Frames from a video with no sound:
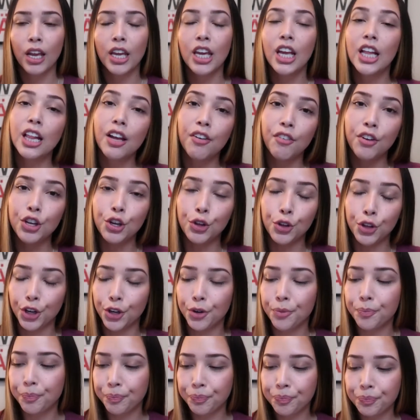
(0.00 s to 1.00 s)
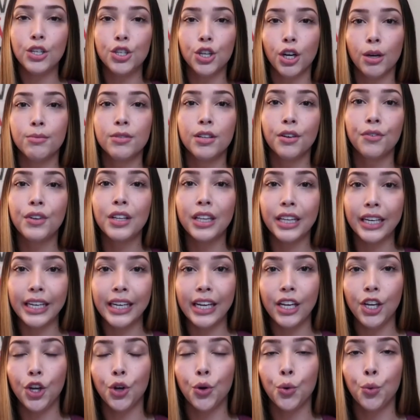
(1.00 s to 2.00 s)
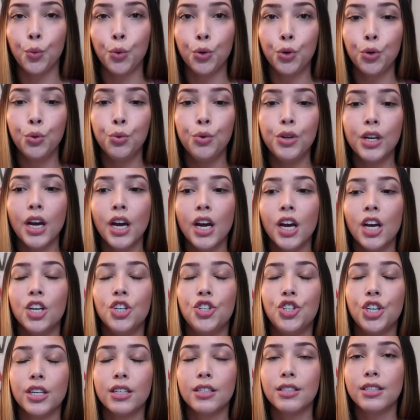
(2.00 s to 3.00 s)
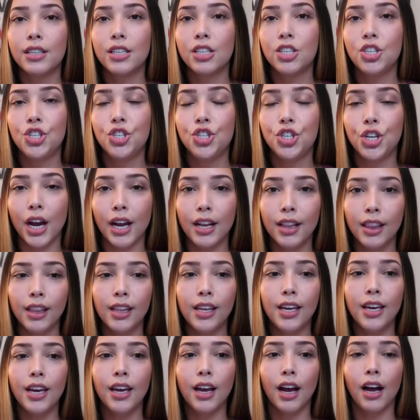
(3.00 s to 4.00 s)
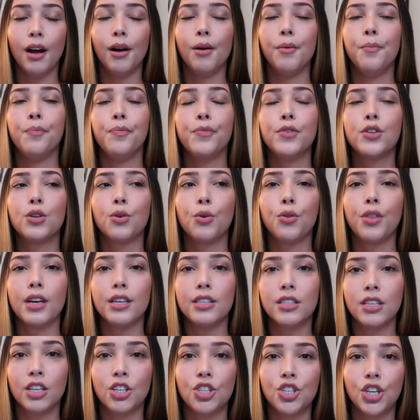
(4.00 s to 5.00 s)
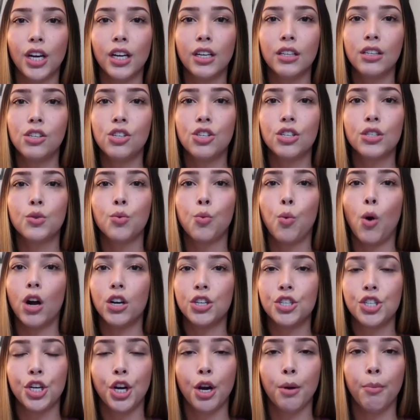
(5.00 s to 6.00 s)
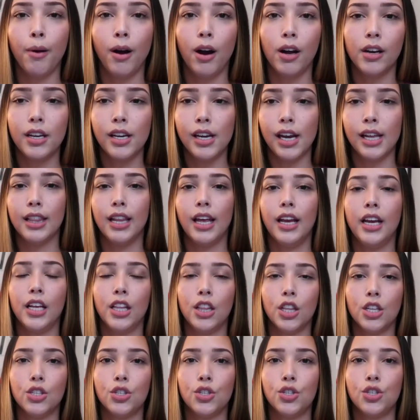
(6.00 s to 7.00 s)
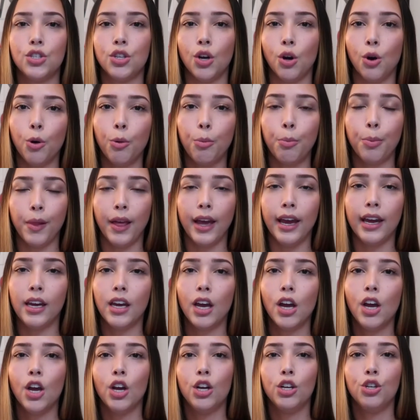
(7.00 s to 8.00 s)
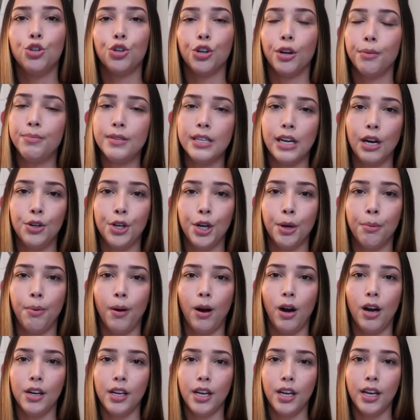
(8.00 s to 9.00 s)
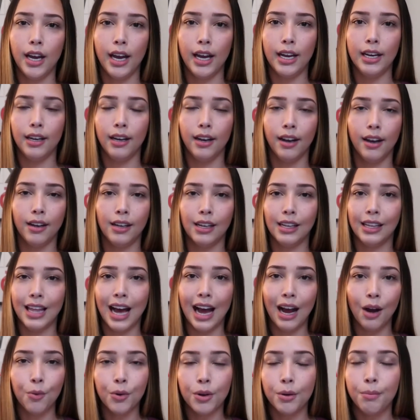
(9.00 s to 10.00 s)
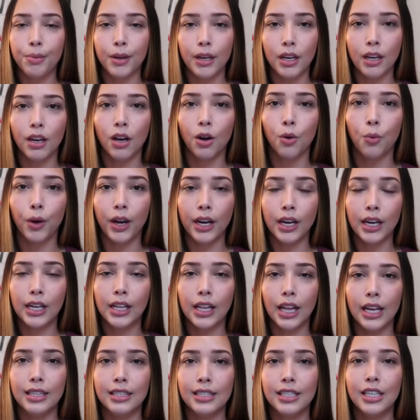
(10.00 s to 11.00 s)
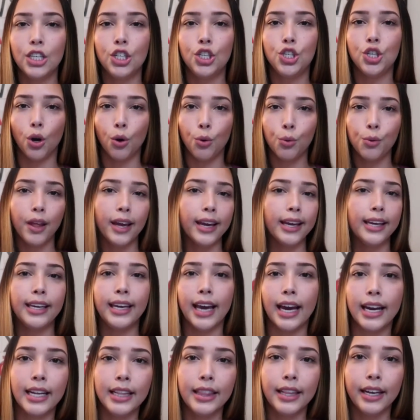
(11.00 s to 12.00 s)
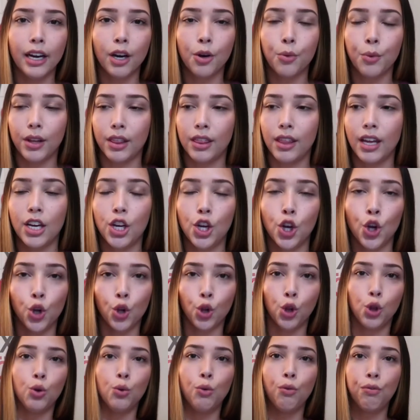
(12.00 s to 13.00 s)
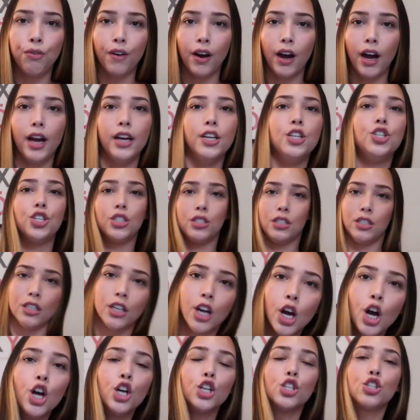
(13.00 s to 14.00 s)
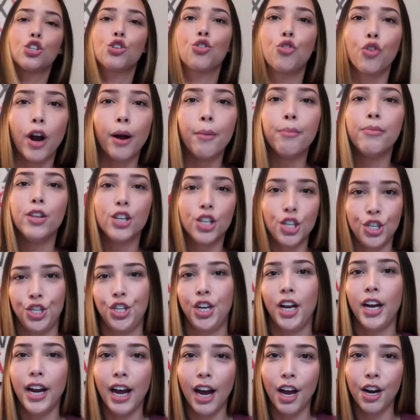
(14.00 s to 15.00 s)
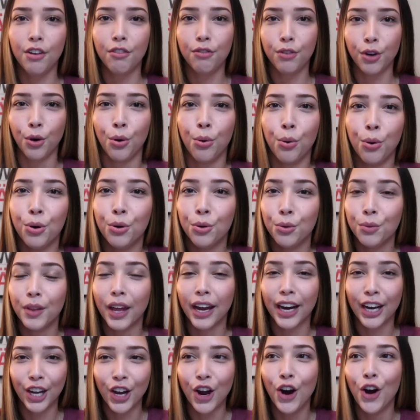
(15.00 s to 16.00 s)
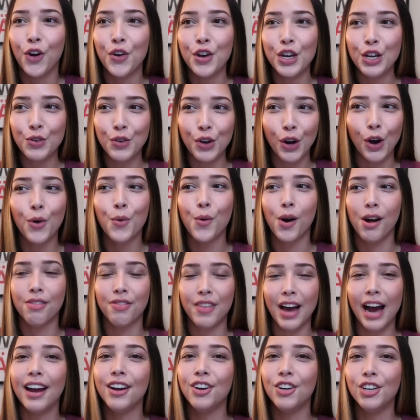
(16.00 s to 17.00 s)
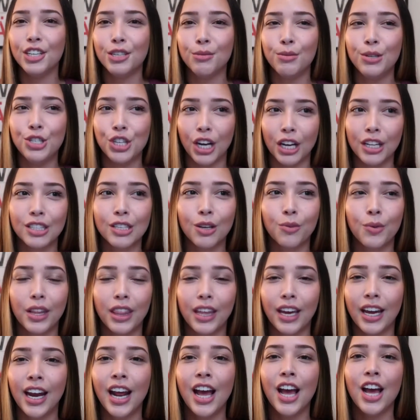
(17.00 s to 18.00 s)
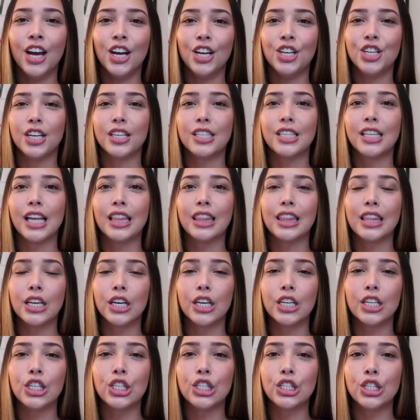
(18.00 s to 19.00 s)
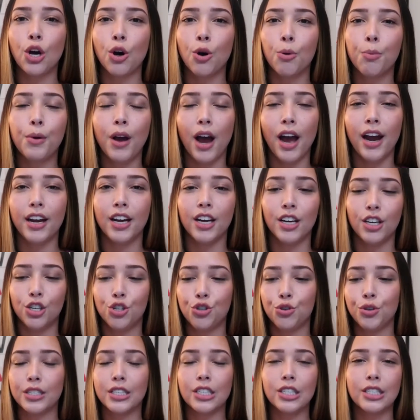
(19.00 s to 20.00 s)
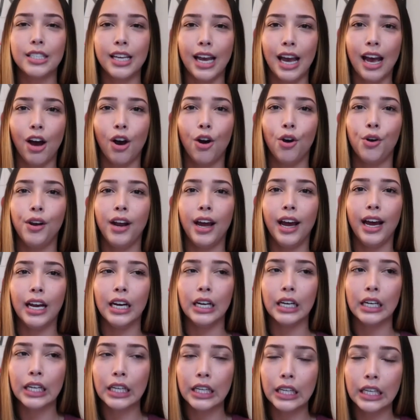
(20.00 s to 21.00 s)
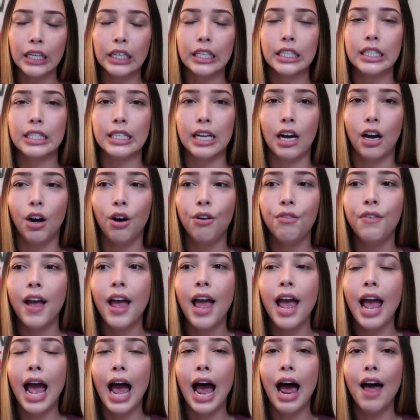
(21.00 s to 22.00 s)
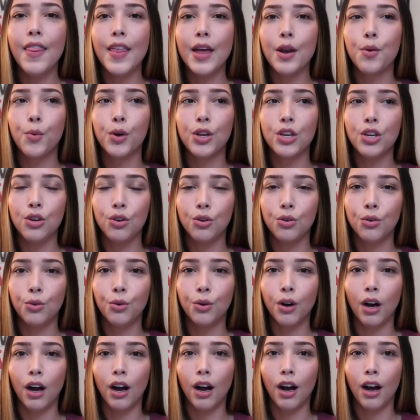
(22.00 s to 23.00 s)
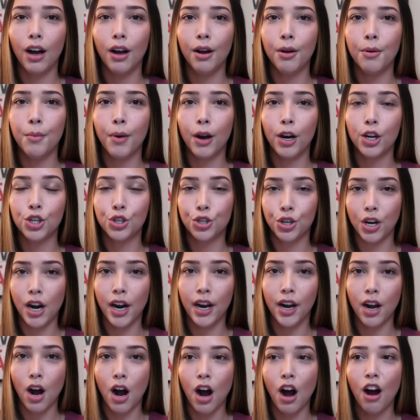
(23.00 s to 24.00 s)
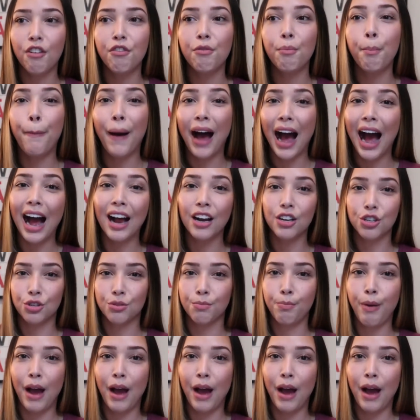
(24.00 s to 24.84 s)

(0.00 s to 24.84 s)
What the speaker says: you live and you learn. In terms of cleaning your wound, just gently, so they suggest just washing your body and letting the soap like drip down your body, and that would be a way to cleanse it. Don't like get in there with like your loofah and just scrub the shit out of your wound. Like, no, you don't want that. You need to be gentle with it. Just let the soap kind of drizzle down and clean itself. And then when you are drying off, pat